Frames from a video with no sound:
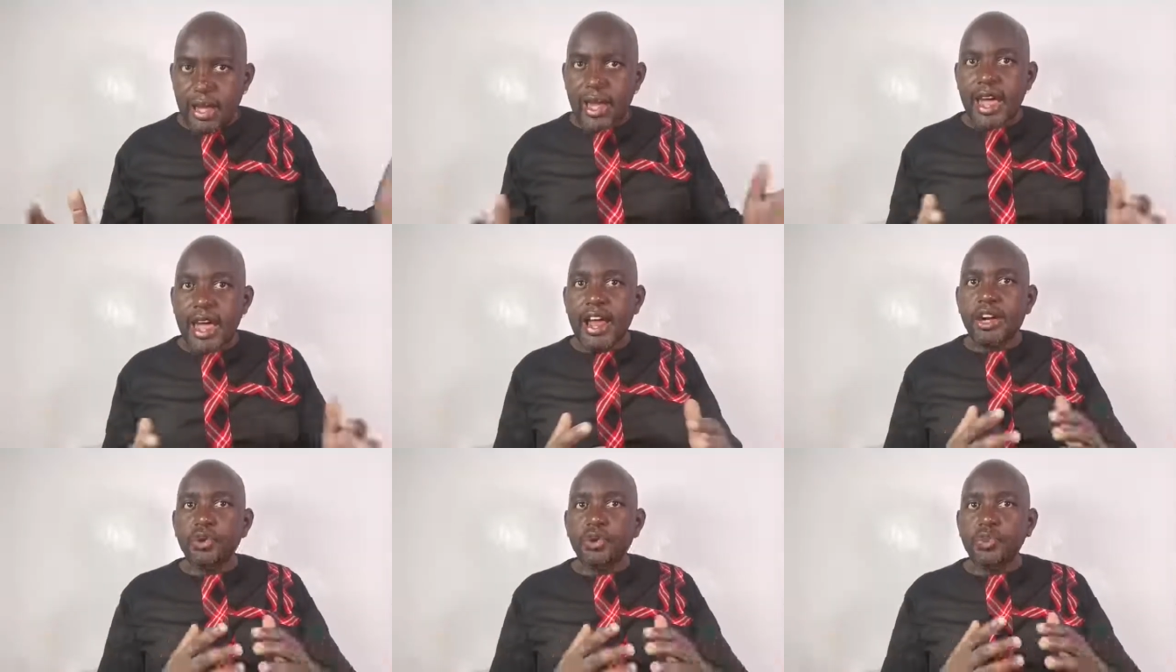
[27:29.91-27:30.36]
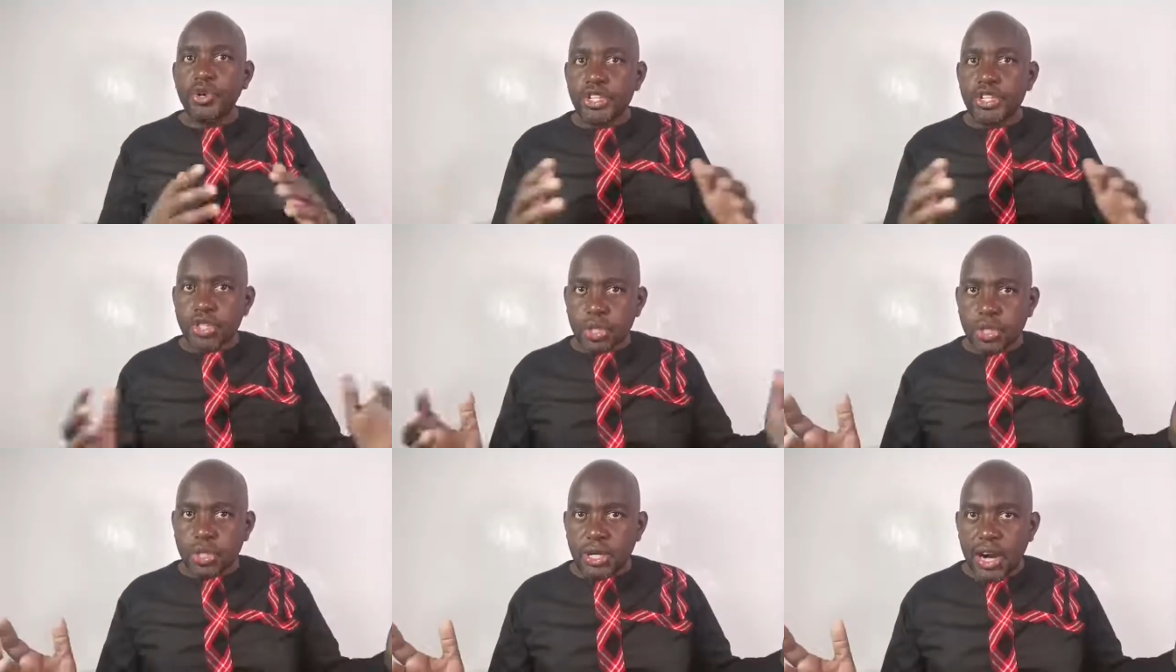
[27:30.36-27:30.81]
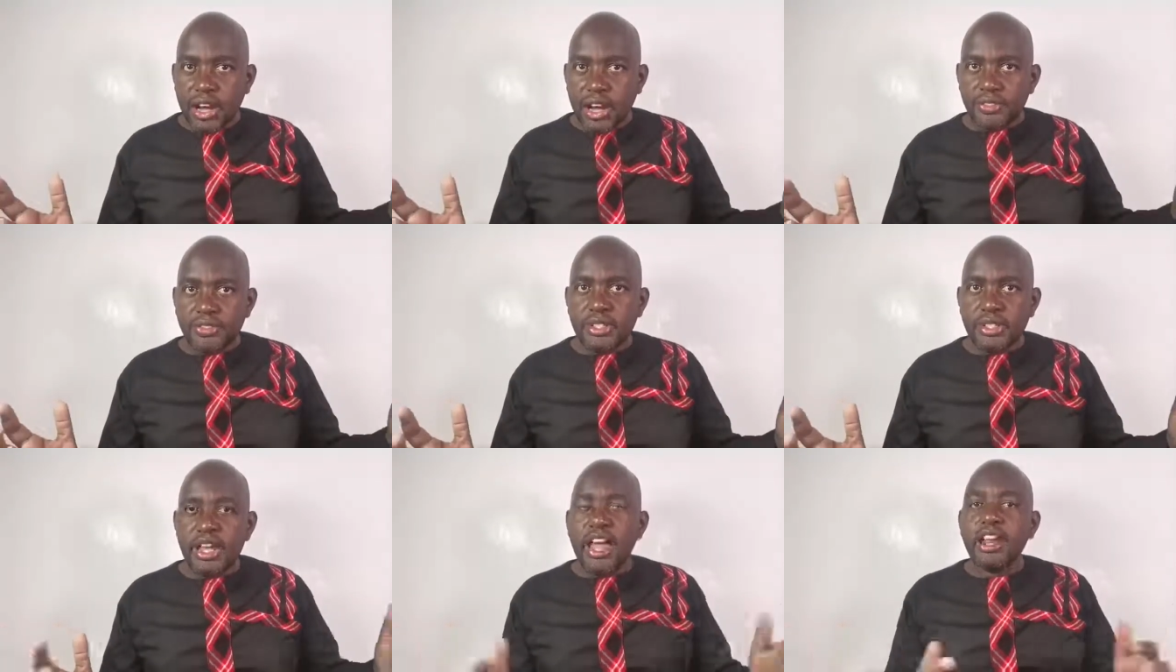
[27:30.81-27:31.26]
and
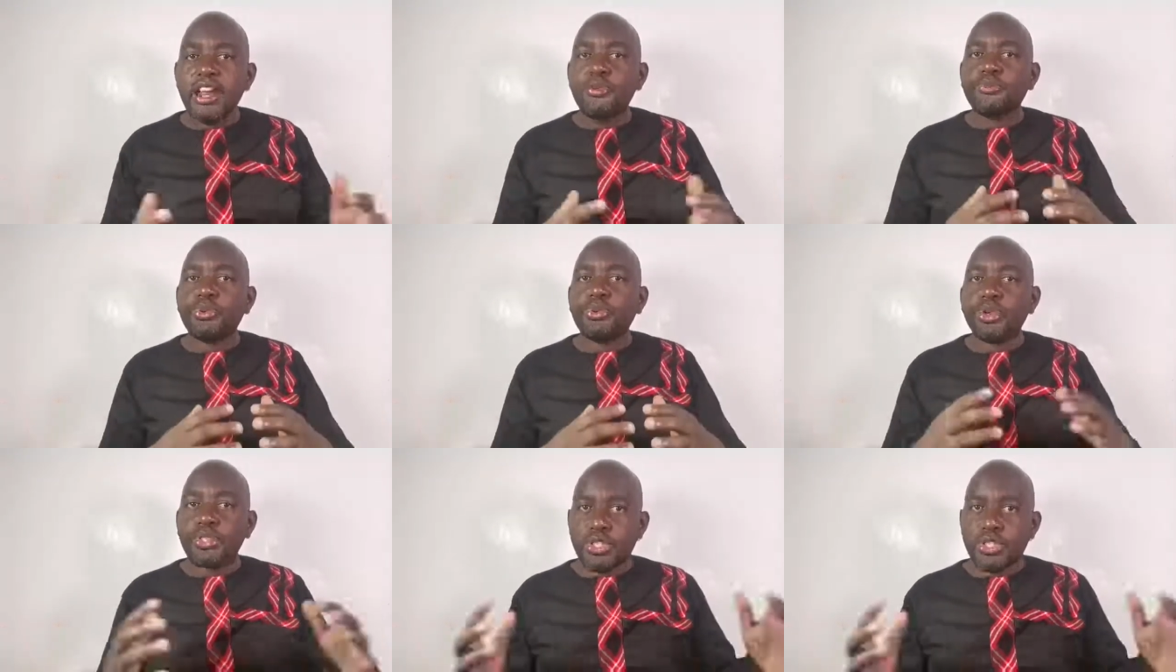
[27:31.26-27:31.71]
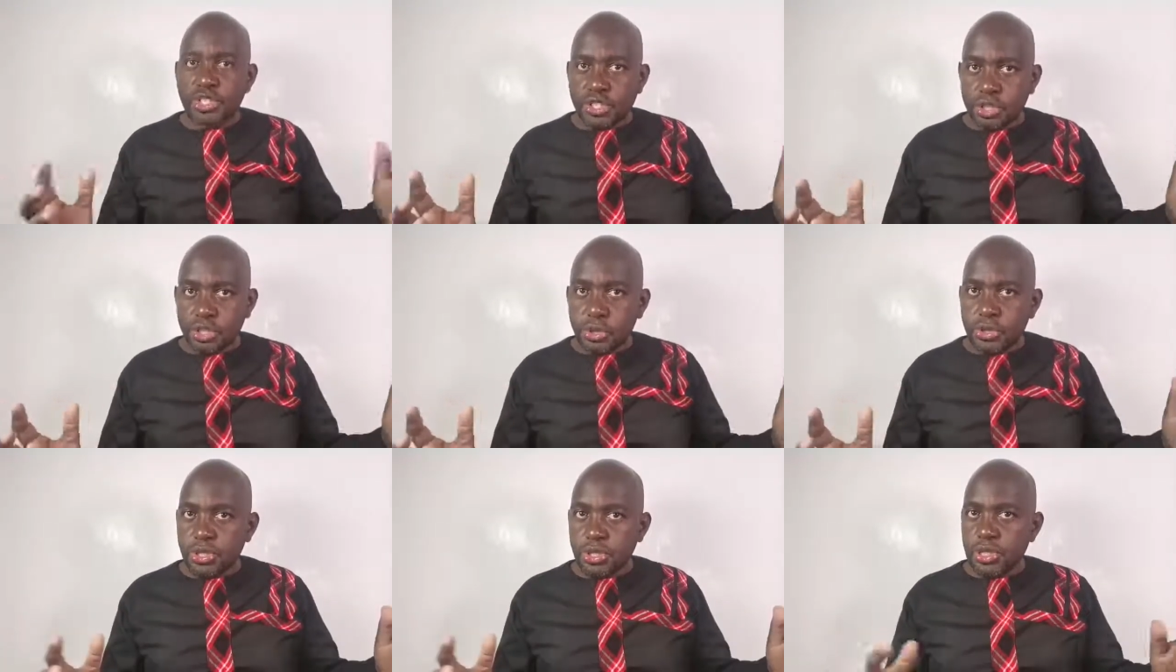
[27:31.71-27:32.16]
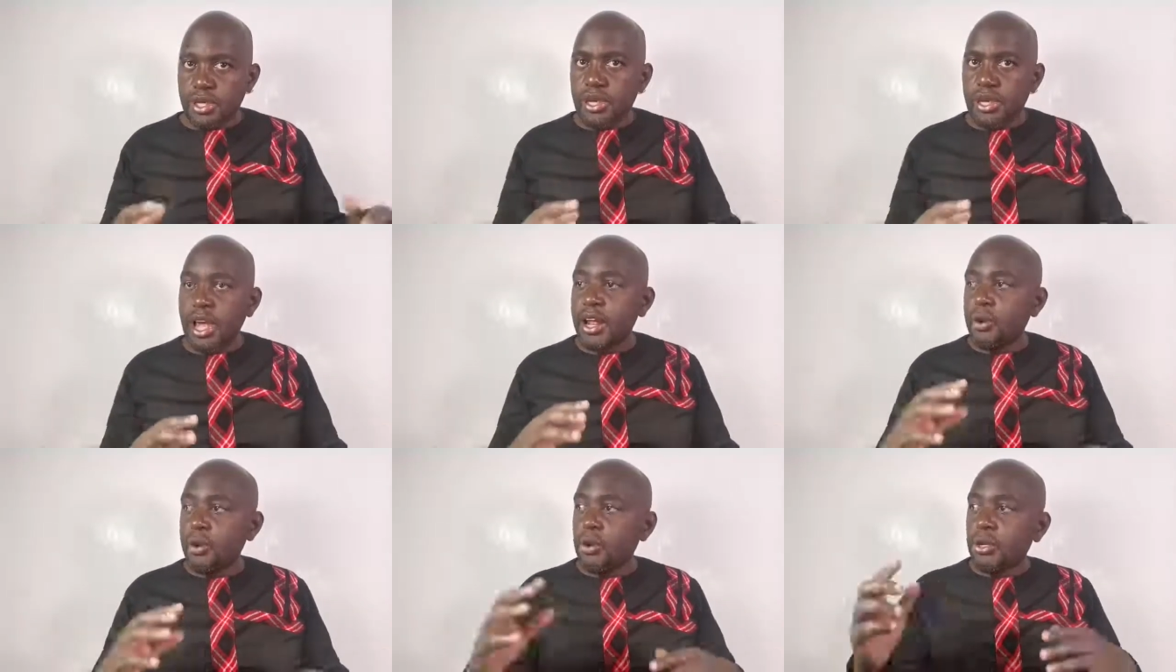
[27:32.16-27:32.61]
witchcraft and
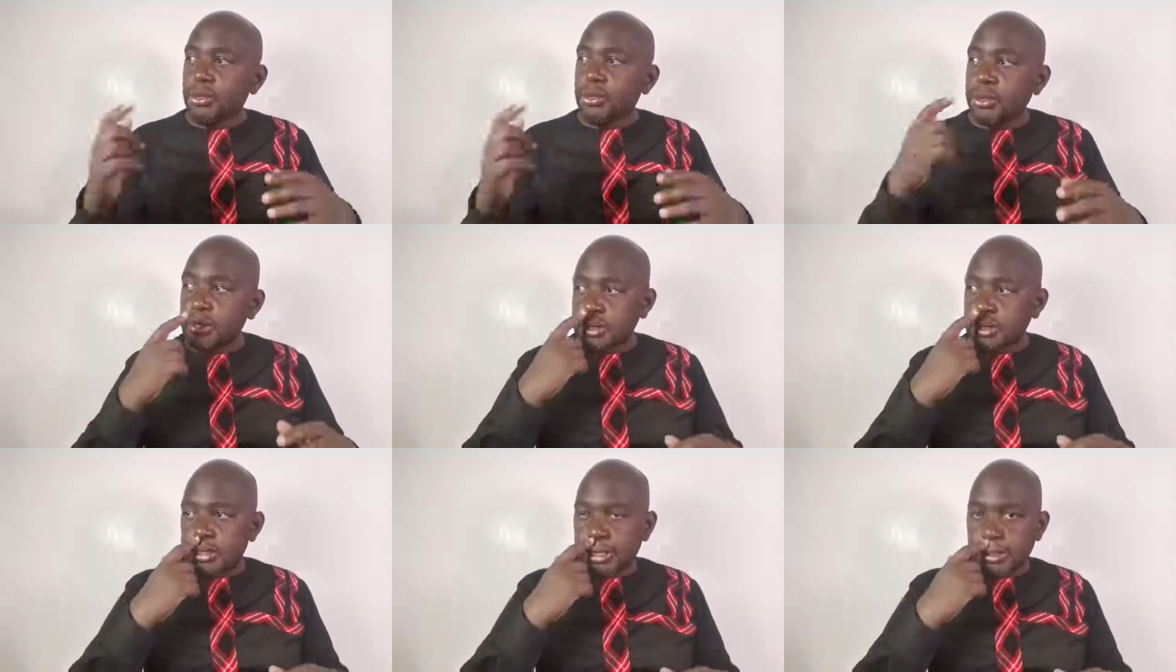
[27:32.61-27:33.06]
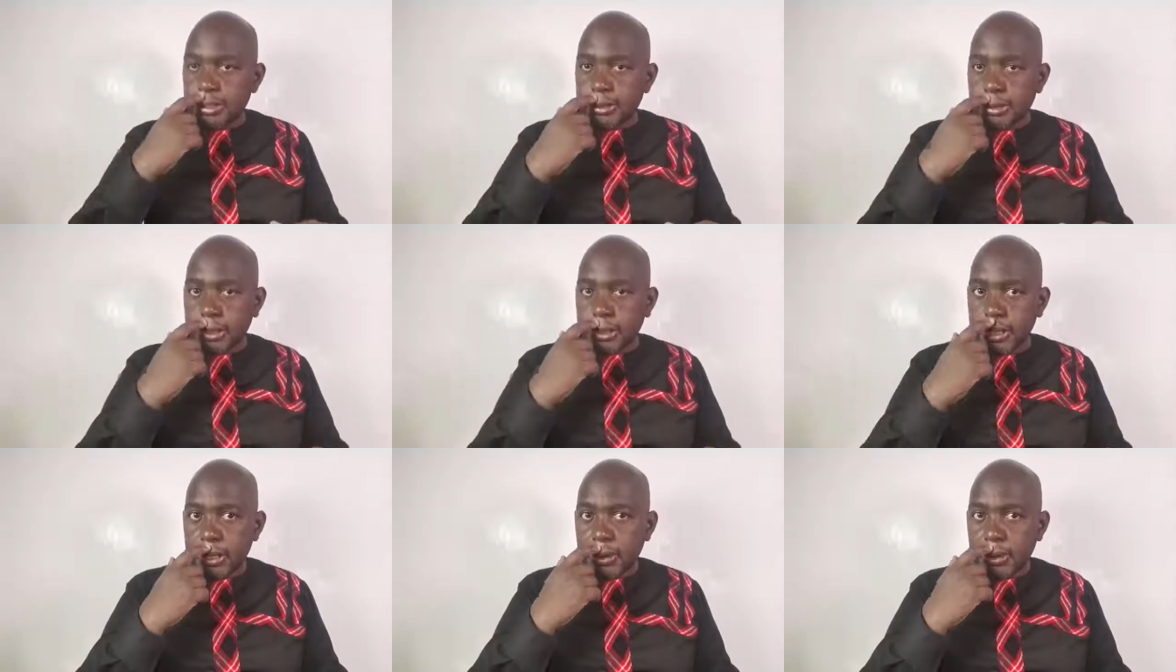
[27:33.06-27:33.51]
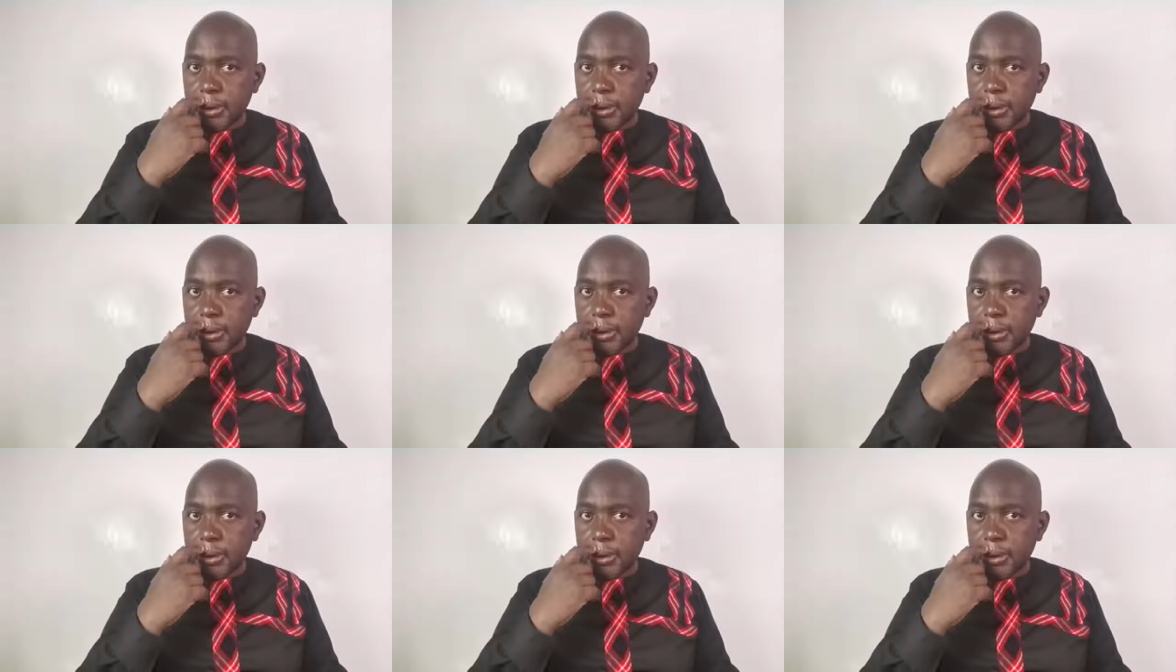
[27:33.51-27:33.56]
prostitution and all those things.